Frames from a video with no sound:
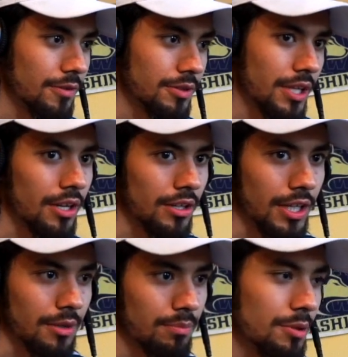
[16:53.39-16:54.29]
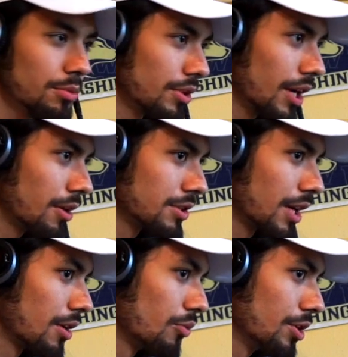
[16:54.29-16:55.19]
It was kind of like people thought I was
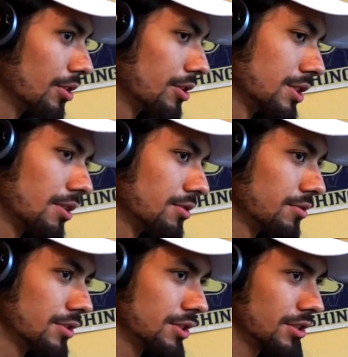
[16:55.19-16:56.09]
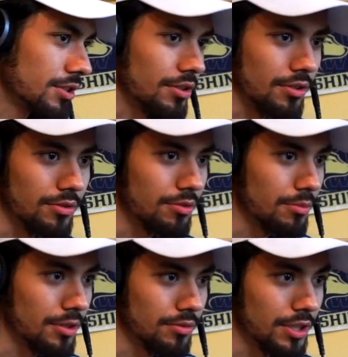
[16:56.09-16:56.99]
kind of weird because I was always just doing
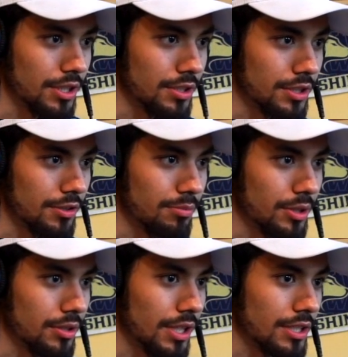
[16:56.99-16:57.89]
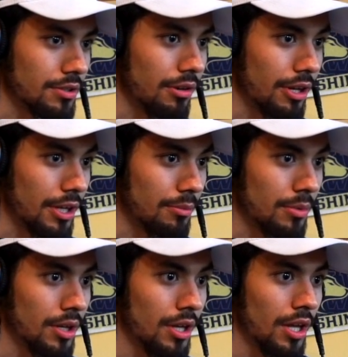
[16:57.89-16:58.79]
my own thing and stuff. But that's how I am.
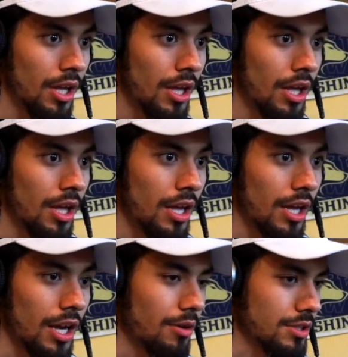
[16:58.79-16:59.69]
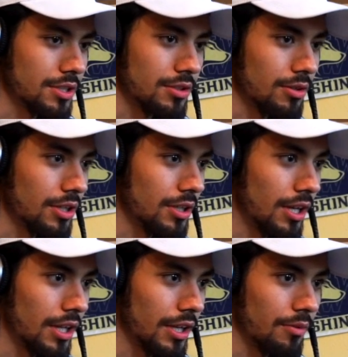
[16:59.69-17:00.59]
And I was just learning a
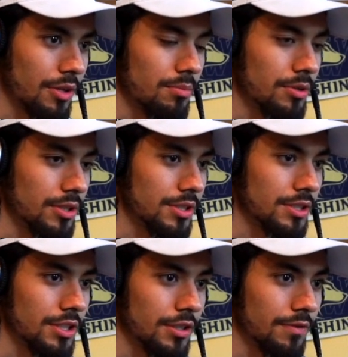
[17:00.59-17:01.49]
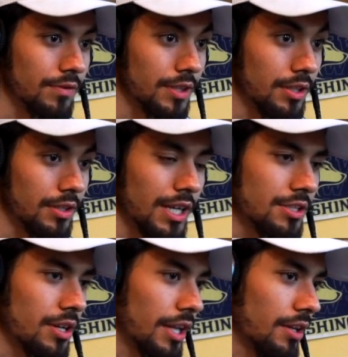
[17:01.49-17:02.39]
lot, like reading books and stuff. And that's
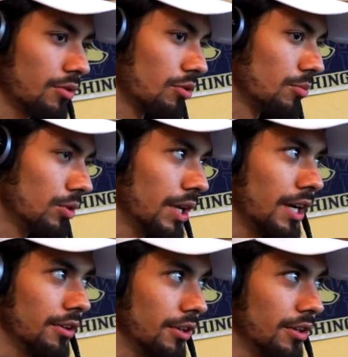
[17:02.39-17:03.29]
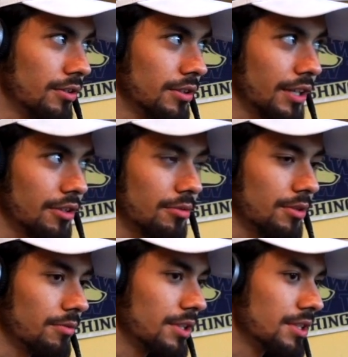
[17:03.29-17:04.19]
not like normal now, Like
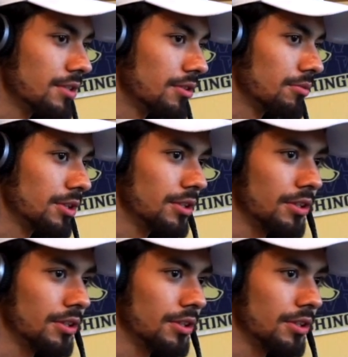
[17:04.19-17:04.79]
nobody reads or nobody.